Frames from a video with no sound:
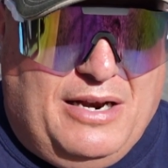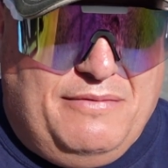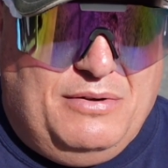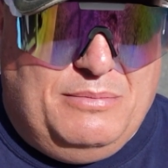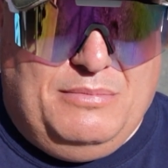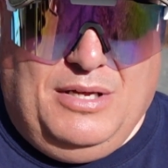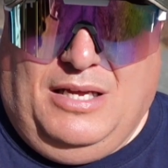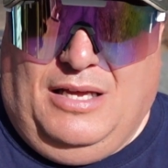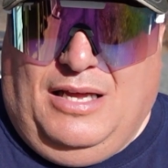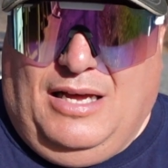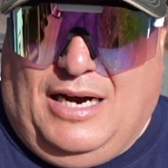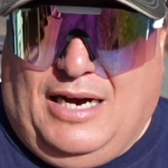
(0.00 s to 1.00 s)
of them.
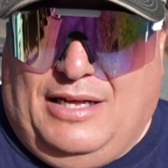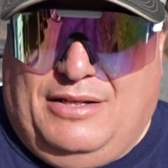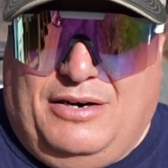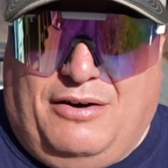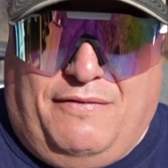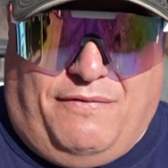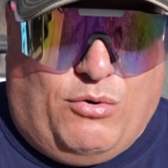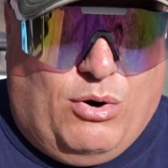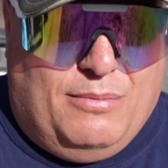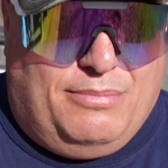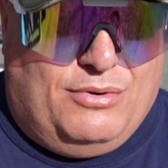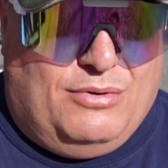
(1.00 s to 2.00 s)
They're
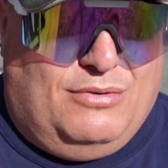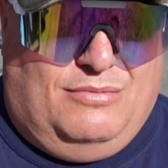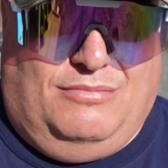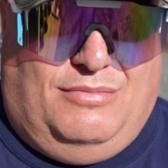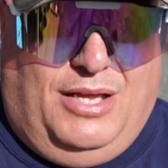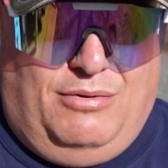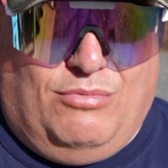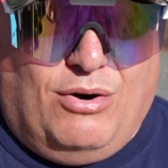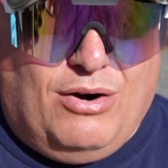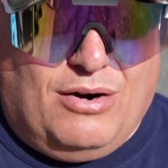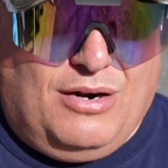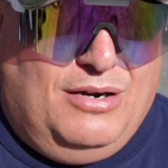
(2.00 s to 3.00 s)
affordable, they
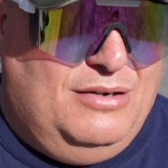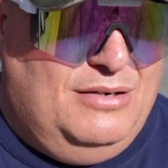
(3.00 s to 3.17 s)
work.